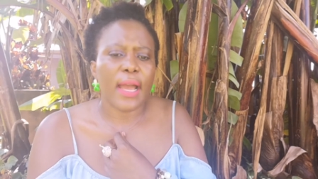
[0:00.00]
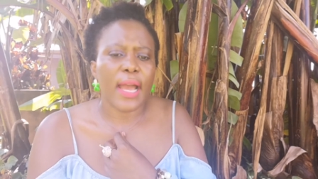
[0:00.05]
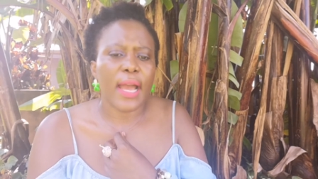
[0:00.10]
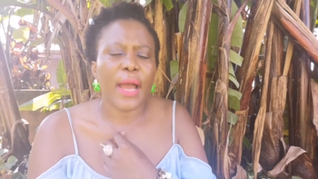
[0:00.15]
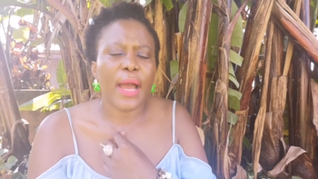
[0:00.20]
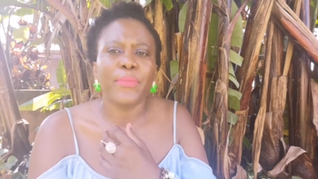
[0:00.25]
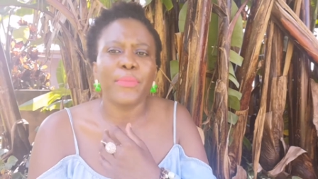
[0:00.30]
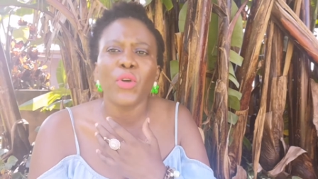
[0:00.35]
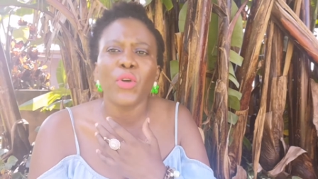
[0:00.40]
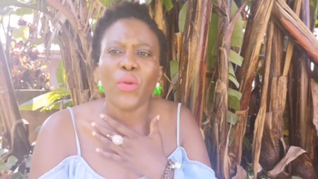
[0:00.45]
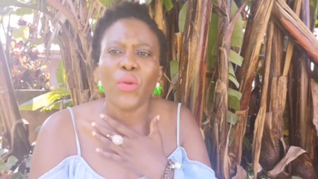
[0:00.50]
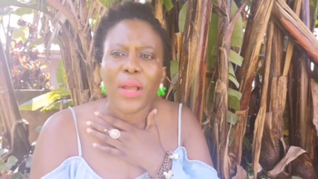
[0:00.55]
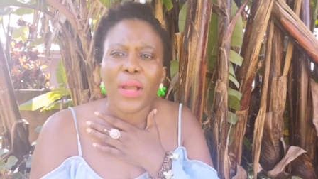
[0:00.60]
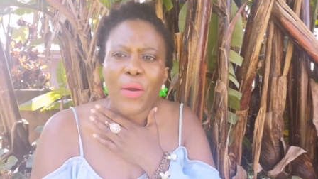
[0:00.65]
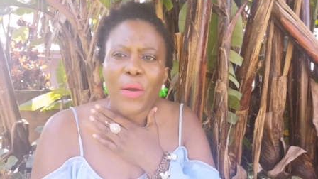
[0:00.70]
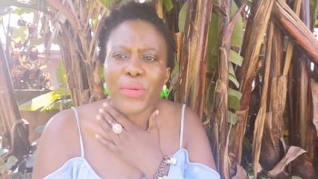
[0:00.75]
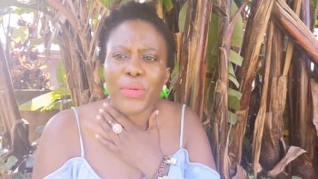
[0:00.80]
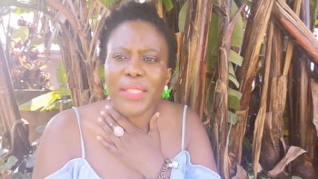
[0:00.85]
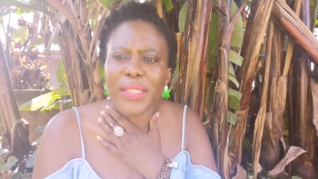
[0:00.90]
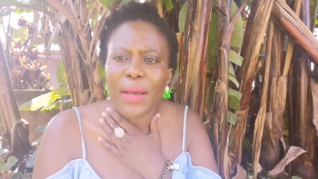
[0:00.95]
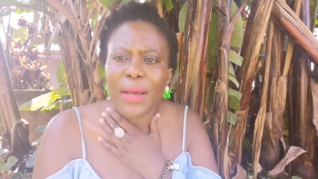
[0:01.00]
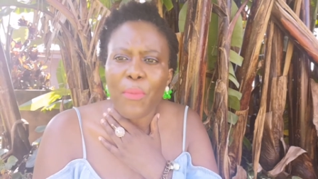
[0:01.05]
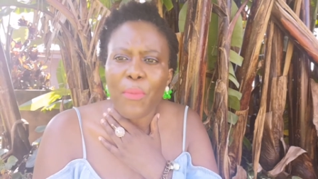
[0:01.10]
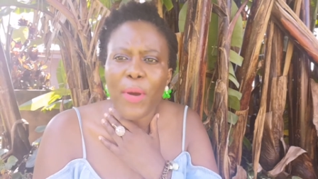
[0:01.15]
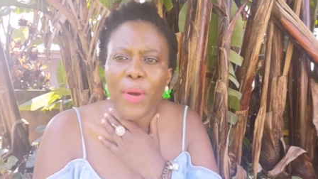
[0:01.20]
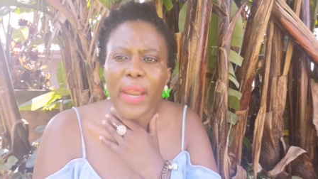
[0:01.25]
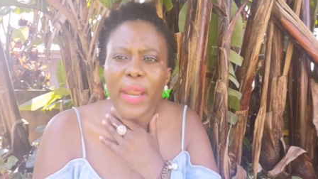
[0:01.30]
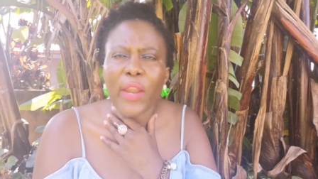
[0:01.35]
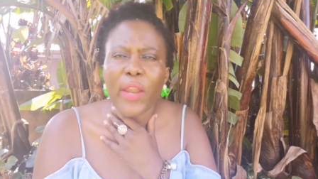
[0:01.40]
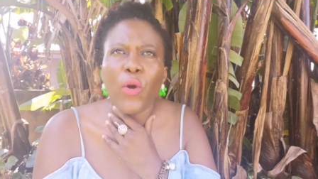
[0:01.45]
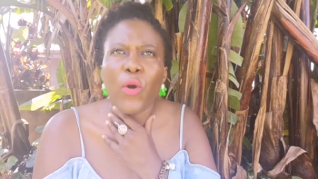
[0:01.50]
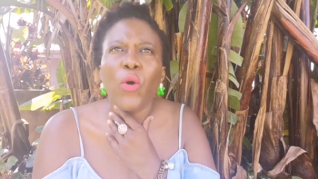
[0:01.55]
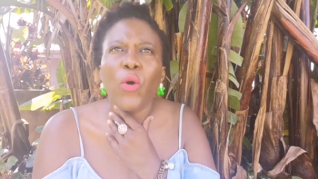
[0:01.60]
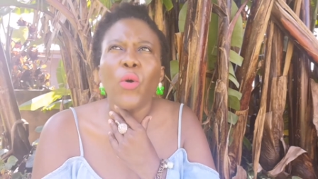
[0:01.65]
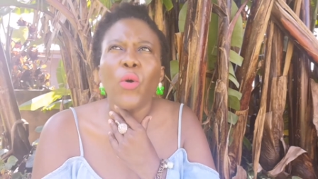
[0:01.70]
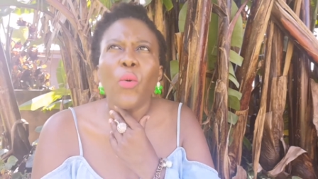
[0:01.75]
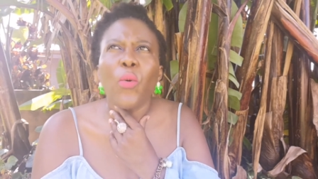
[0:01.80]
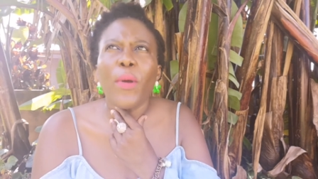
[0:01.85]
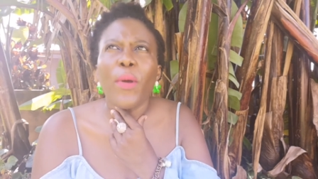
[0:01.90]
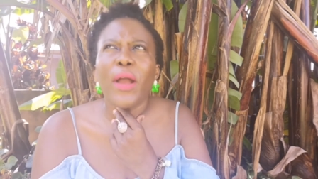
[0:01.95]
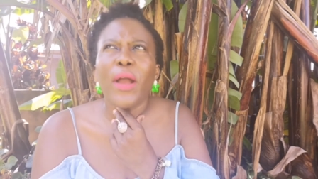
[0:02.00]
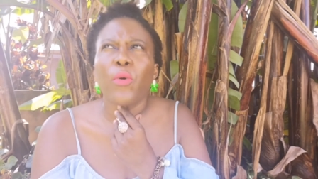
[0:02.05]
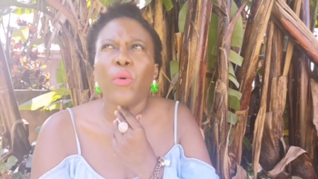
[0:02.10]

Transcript: I'm no longer with someone, or we're